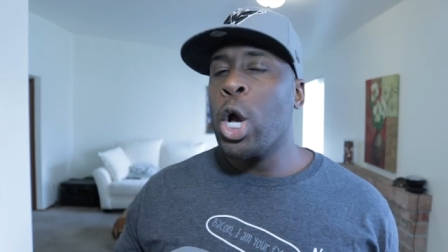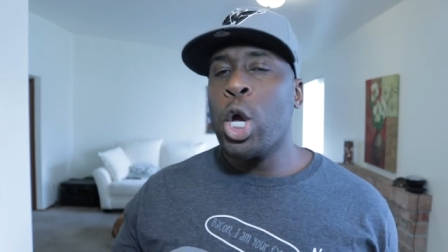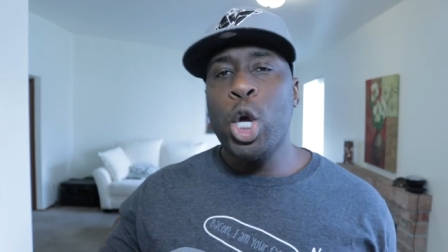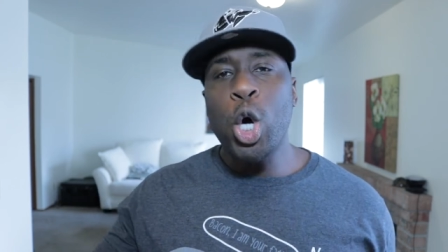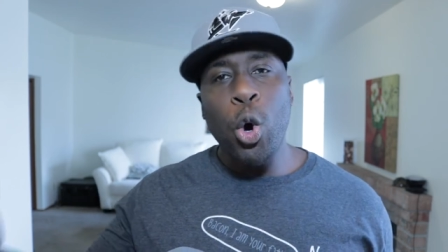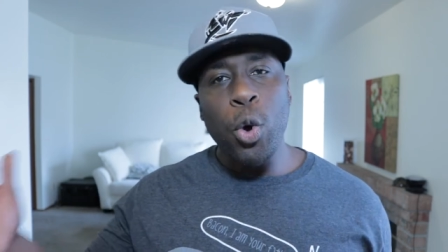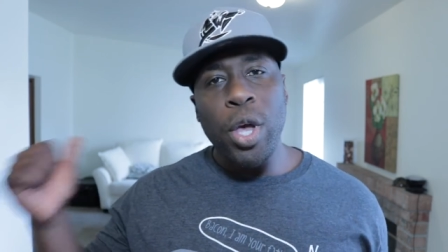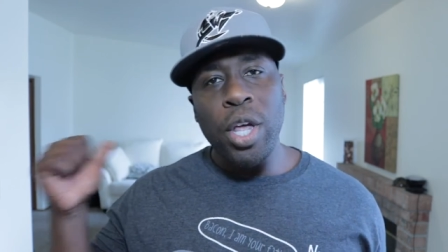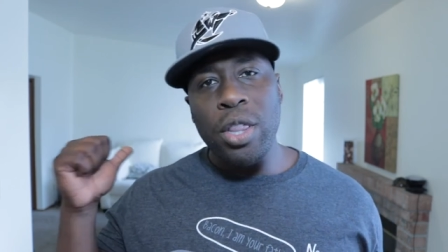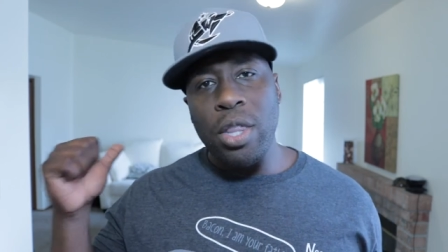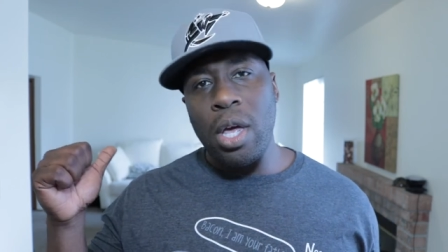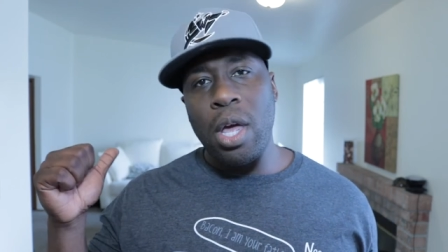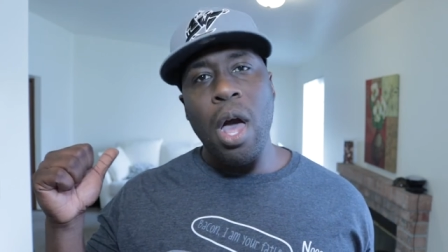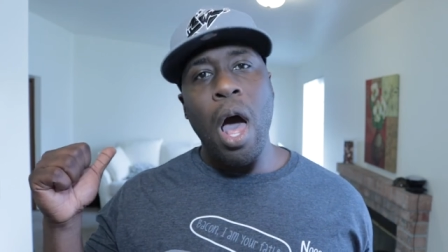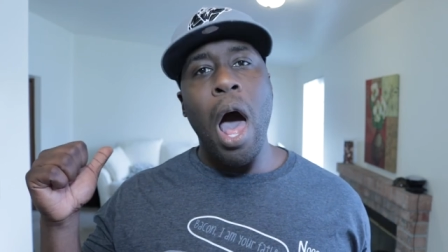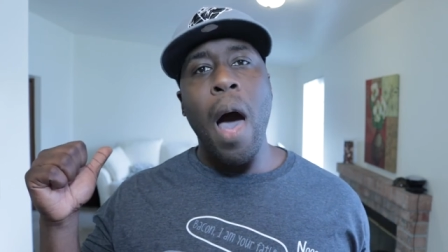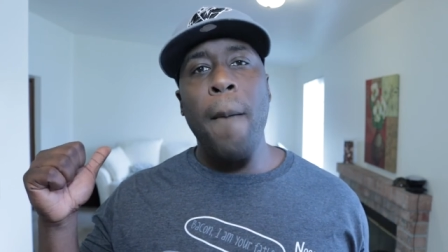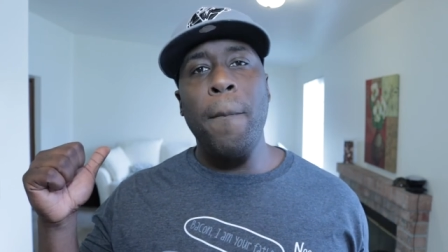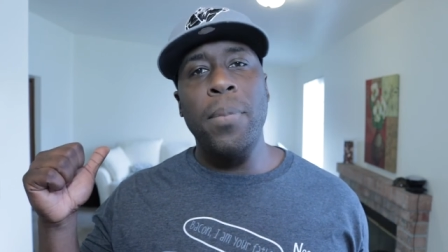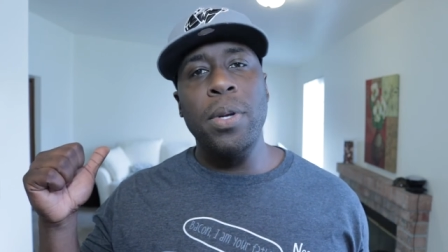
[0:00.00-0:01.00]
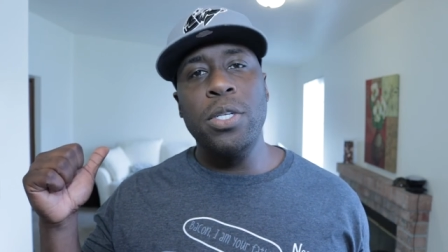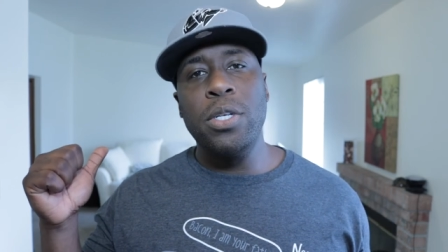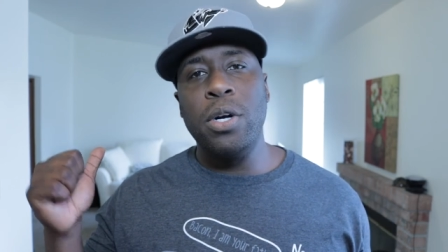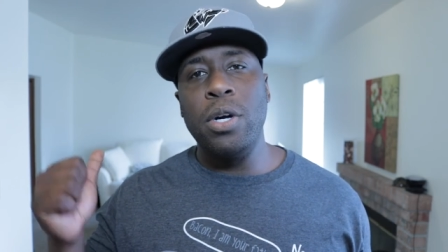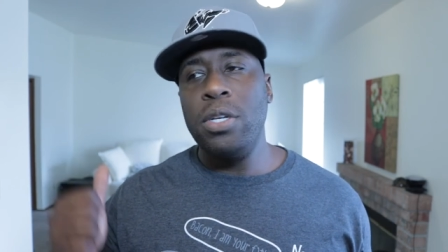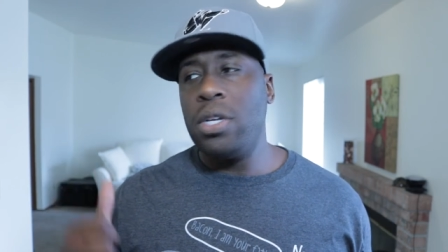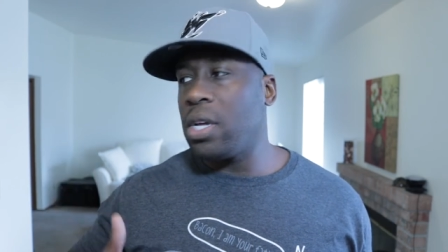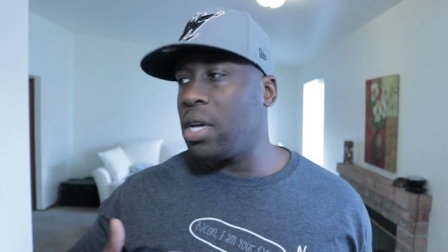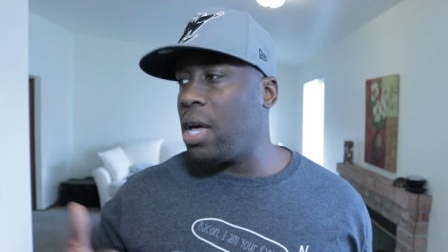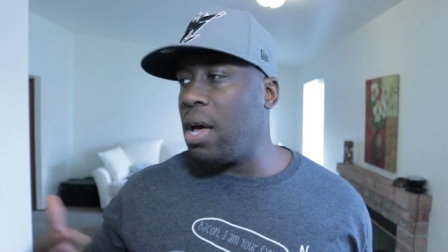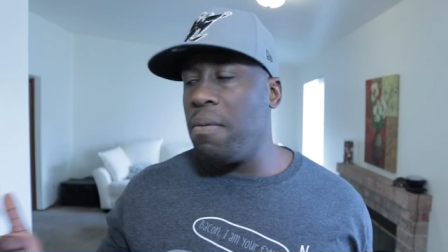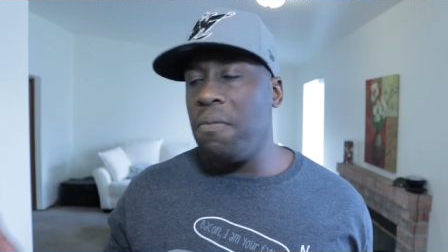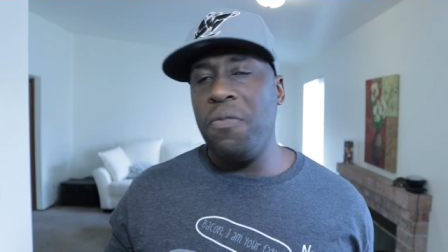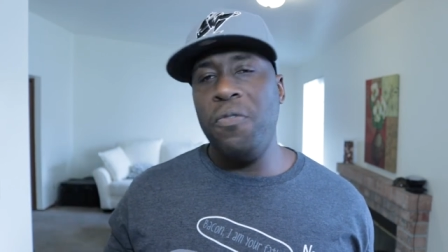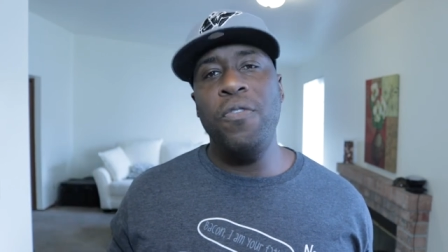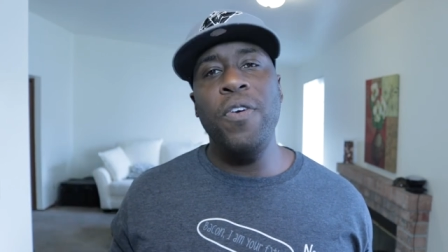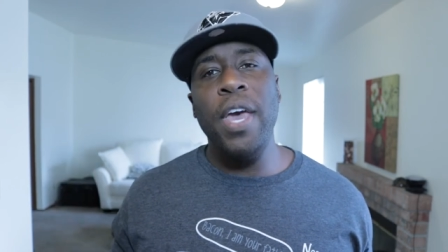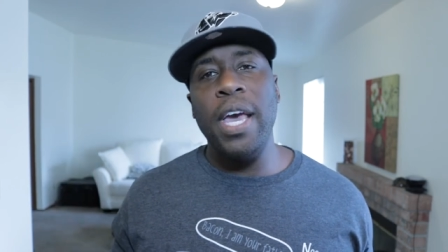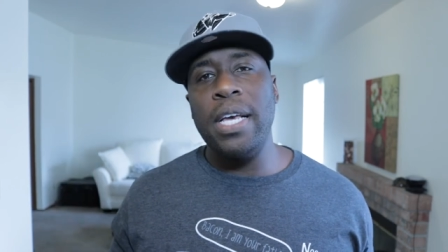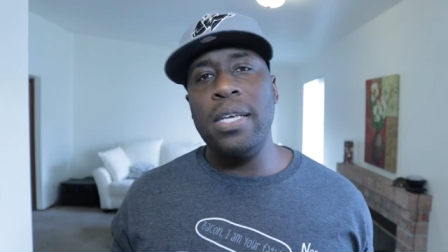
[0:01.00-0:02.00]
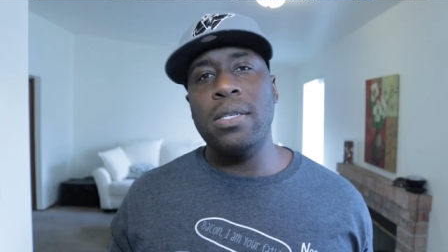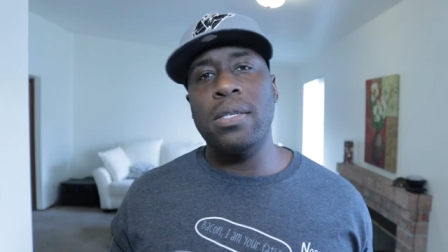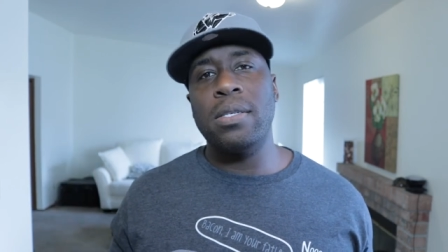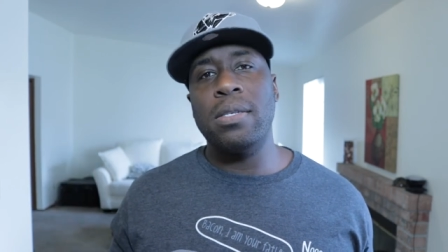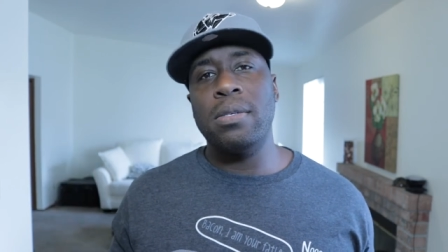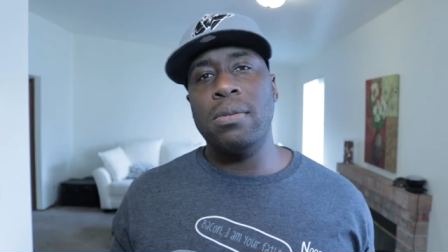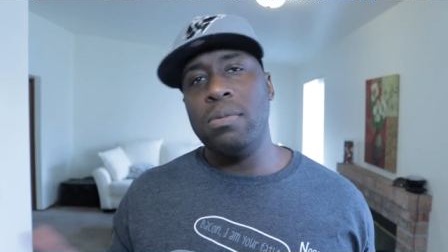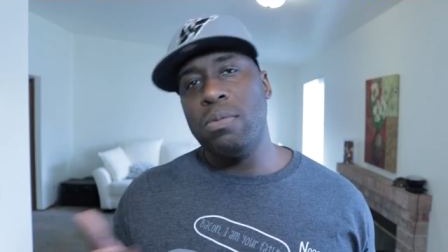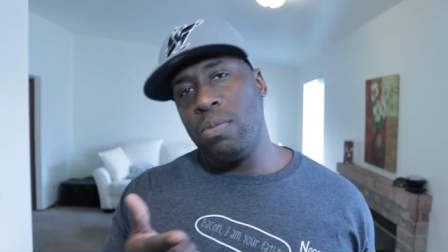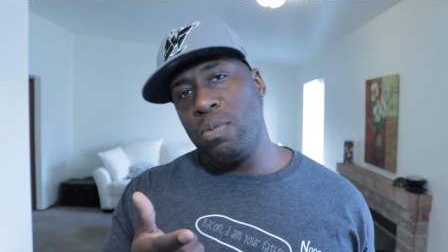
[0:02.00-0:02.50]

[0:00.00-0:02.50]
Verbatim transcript: Go get the carpenter to come fix